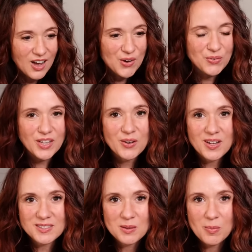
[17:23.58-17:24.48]
Hopefully you
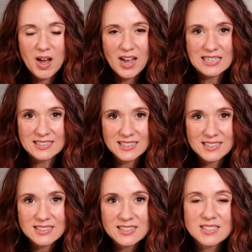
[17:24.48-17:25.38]
got some
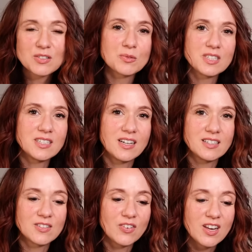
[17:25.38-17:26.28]
ideas from
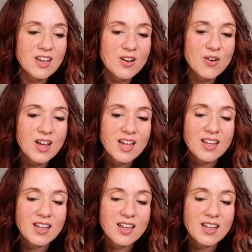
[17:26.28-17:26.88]
today's video.